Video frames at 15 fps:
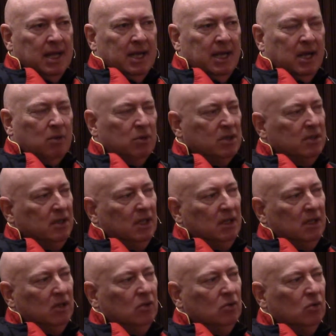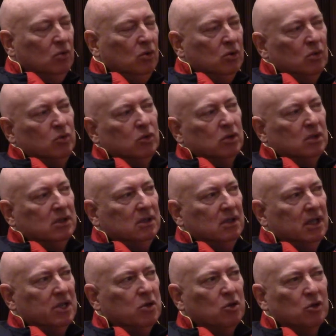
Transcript: I was thinking to go work in a